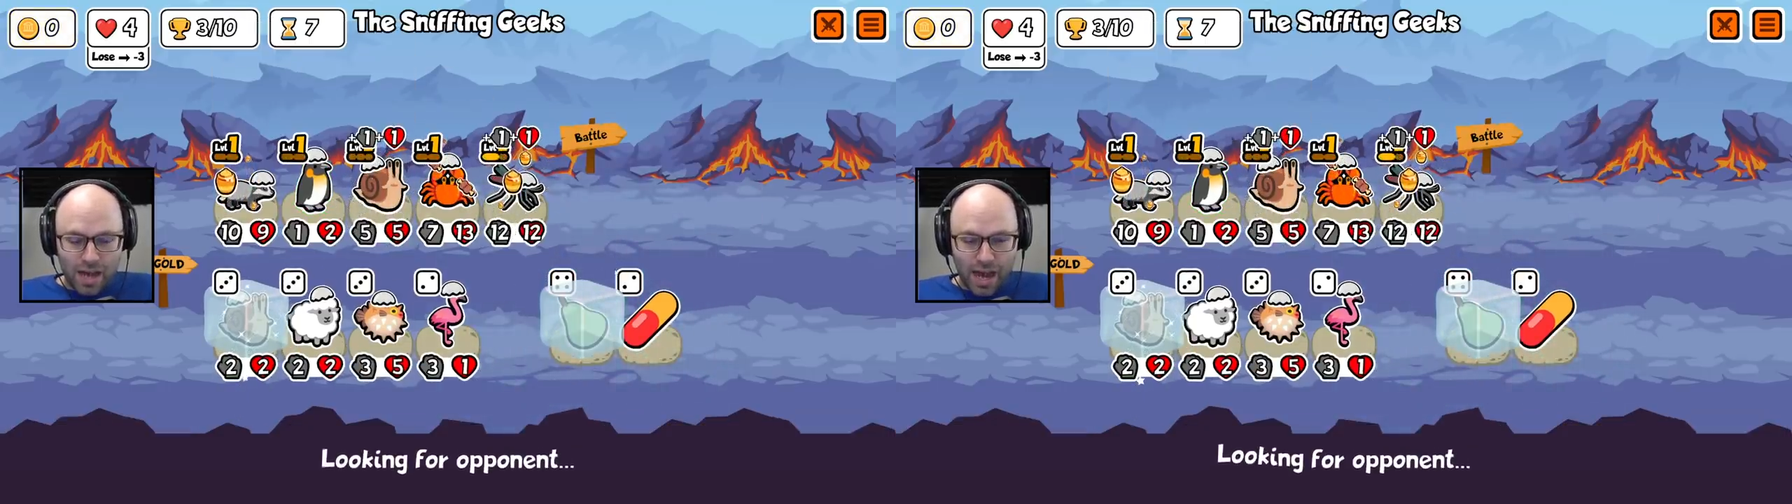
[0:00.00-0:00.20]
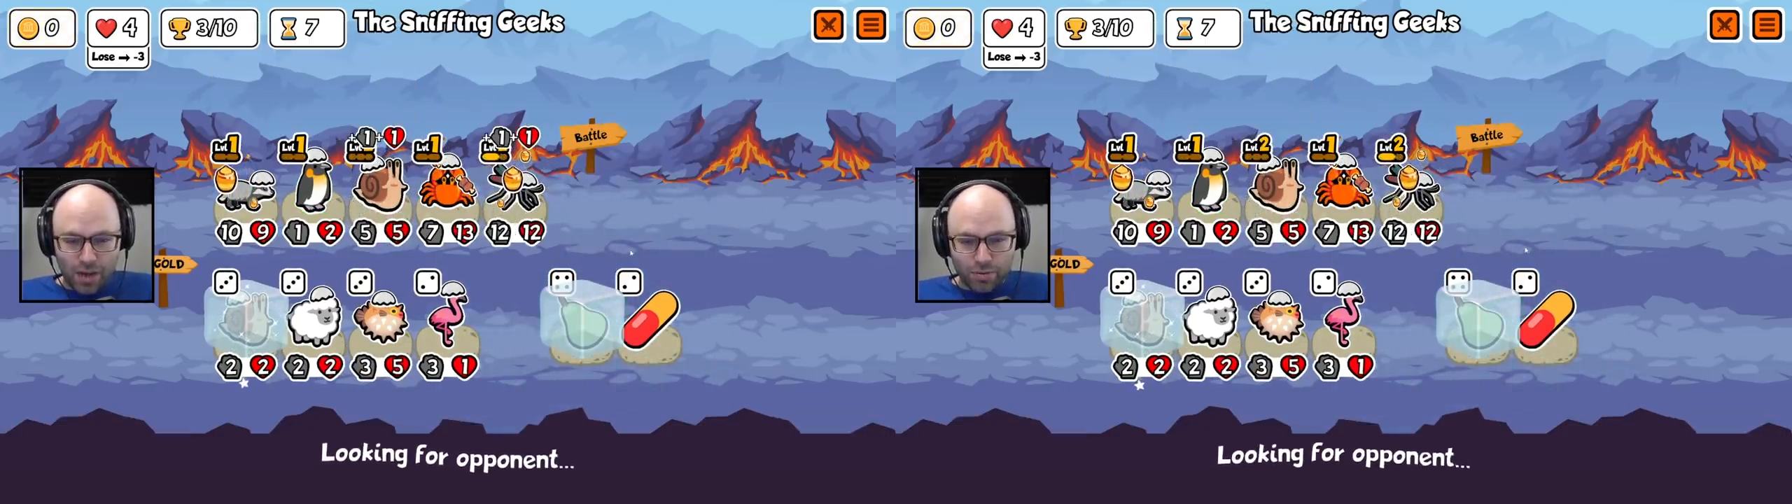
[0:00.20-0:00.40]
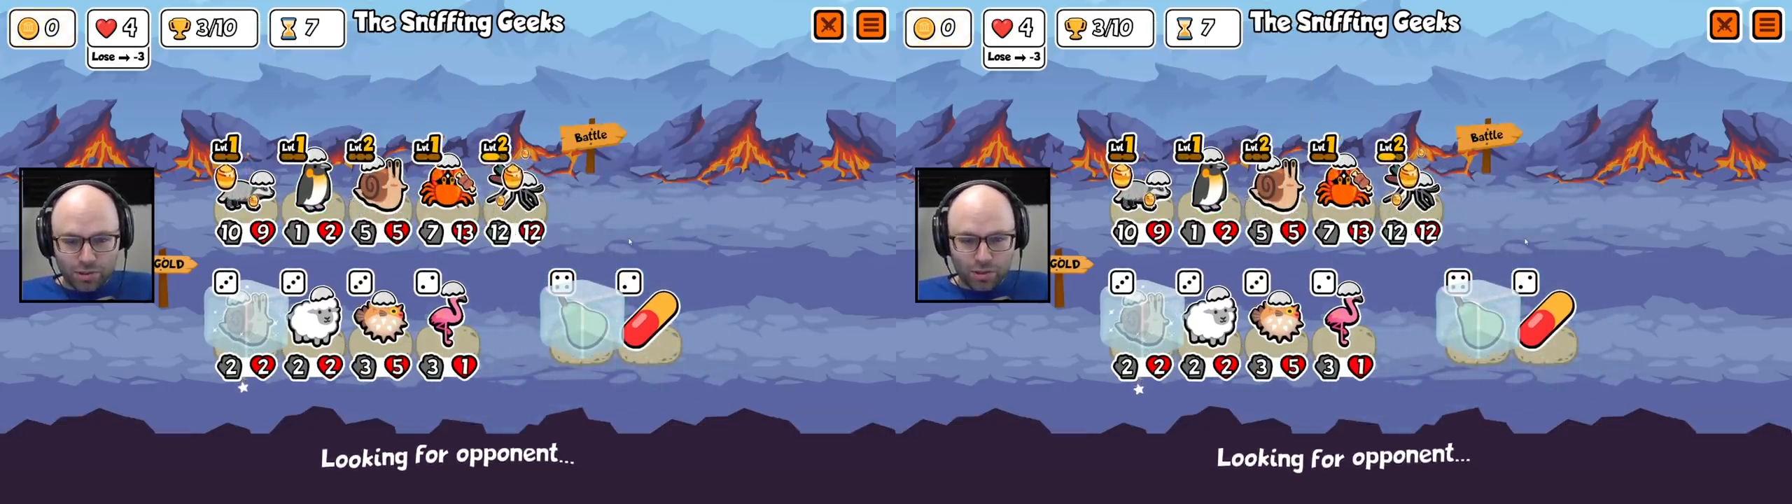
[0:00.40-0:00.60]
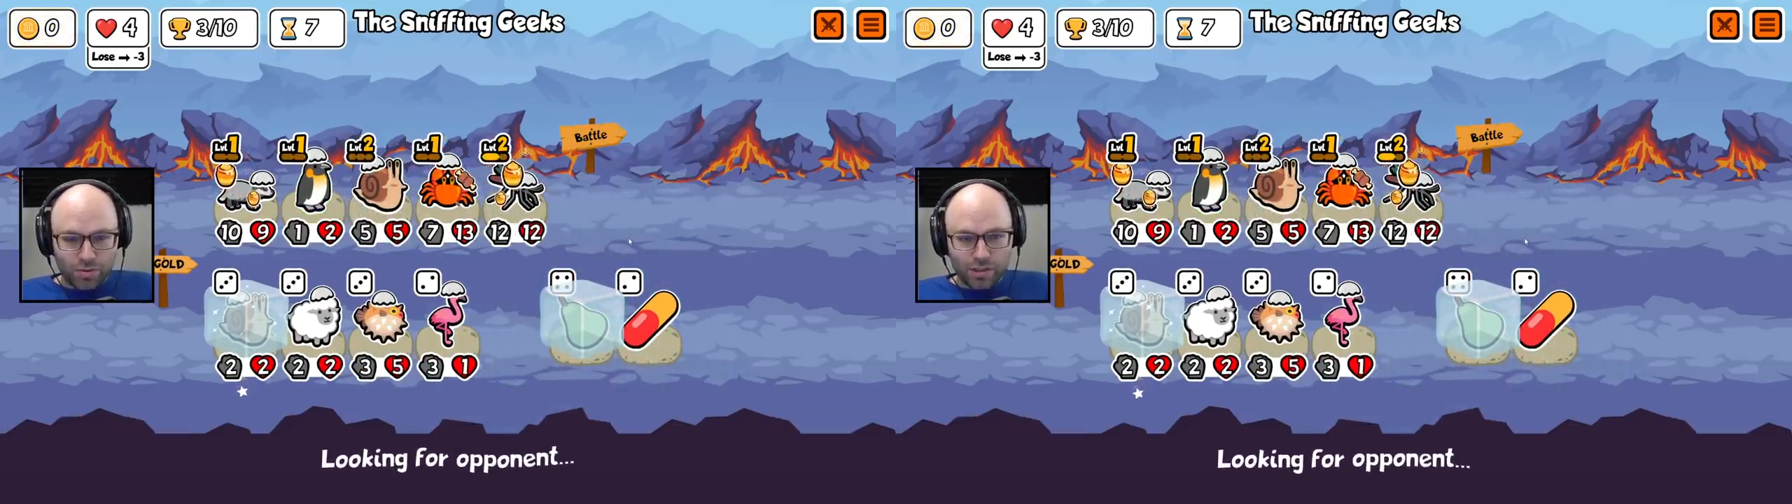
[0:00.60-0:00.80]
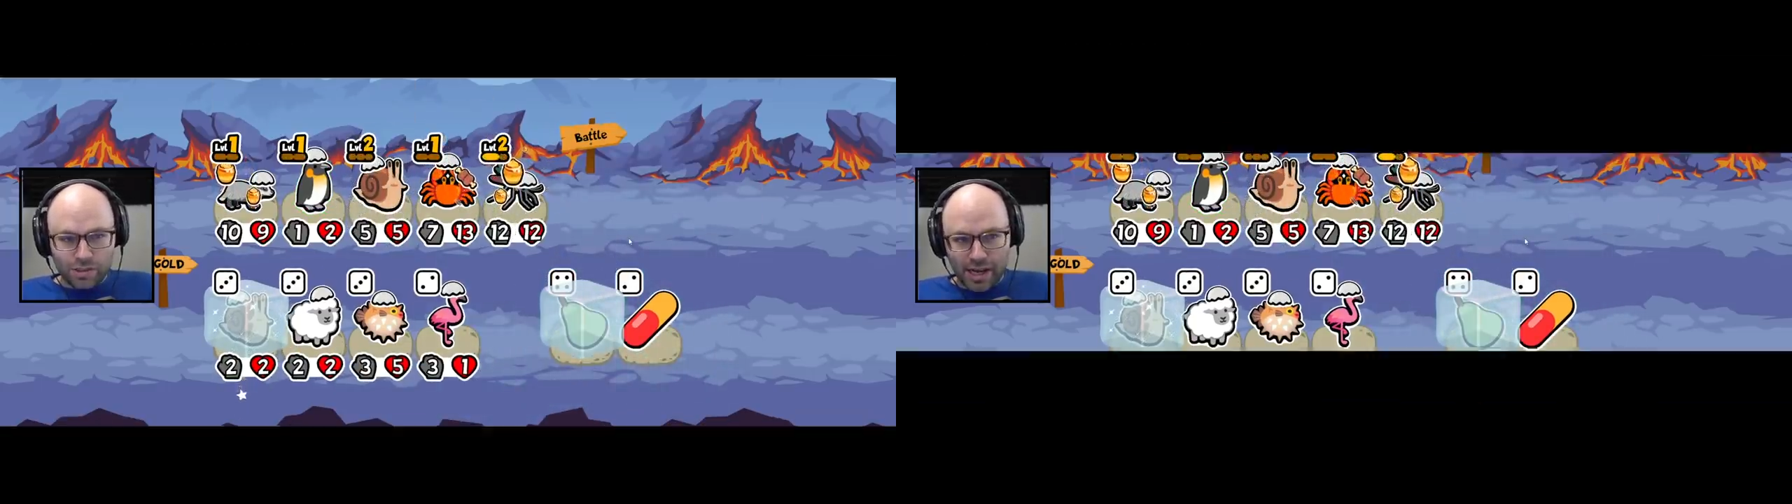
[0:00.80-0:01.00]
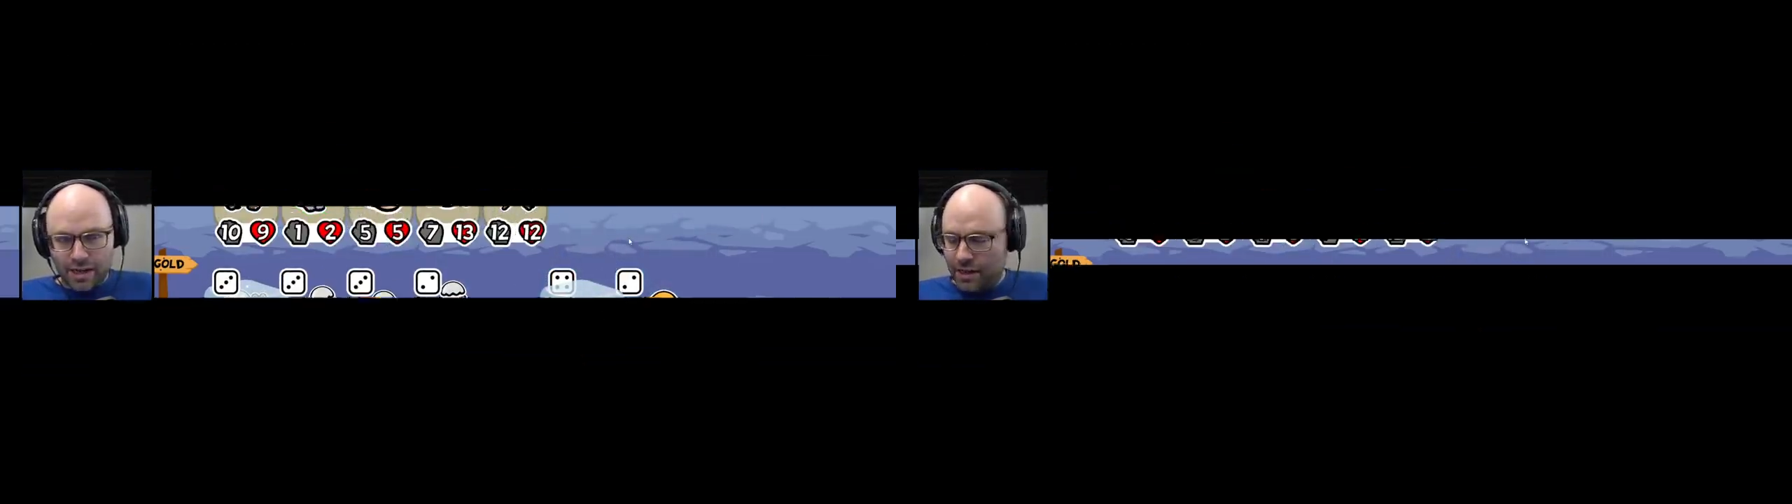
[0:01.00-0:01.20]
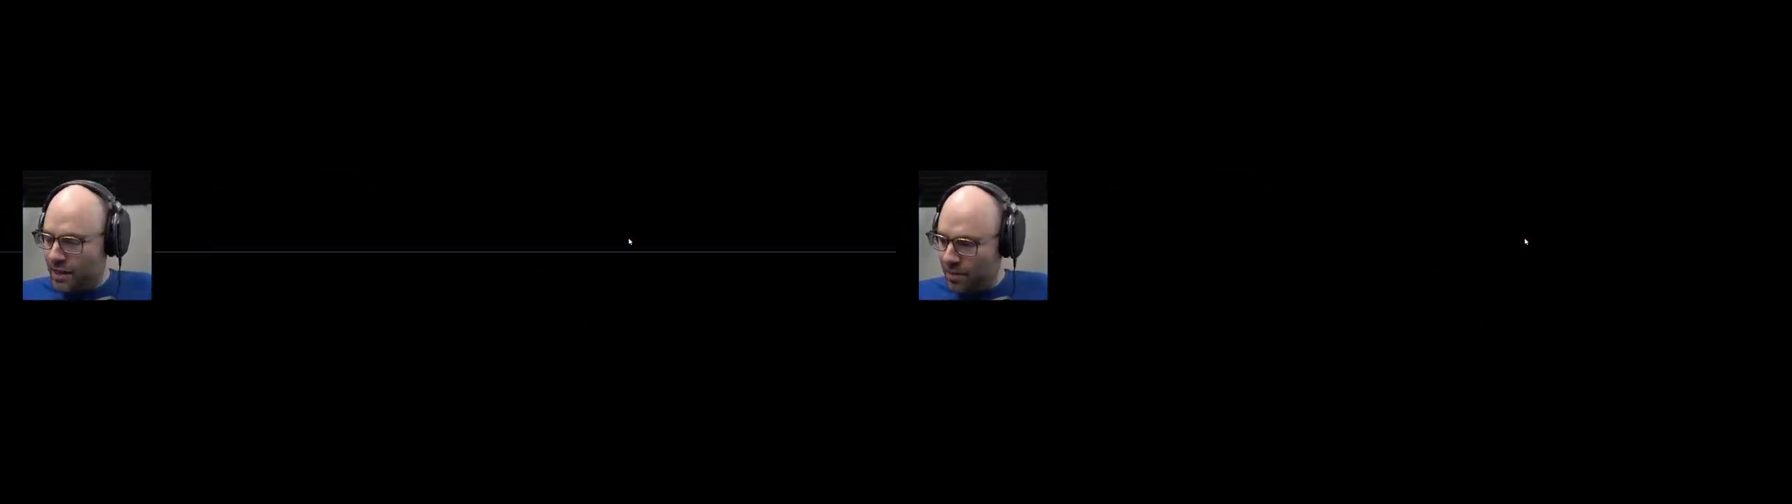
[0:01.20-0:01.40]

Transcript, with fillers: I was so excited to get